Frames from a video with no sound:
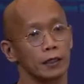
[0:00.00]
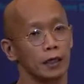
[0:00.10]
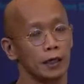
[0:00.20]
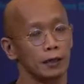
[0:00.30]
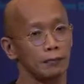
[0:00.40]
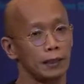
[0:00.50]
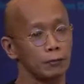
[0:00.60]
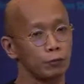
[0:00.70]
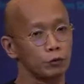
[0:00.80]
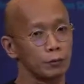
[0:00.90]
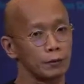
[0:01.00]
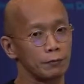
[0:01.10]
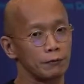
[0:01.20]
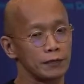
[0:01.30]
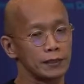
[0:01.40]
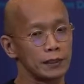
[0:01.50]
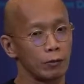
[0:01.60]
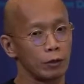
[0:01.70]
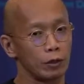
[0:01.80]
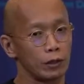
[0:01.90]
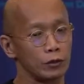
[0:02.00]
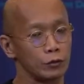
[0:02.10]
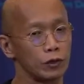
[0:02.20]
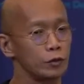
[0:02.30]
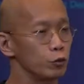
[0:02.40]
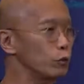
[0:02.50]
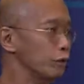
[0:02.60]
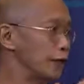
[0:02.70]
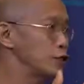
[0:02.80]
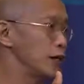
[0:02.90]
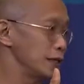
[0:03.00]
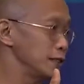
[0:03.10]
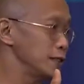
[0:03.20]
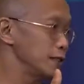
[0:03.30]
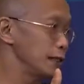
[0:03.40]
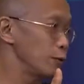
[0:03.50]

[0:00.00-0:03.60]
My approach will be, first, I will usually do financial analysis.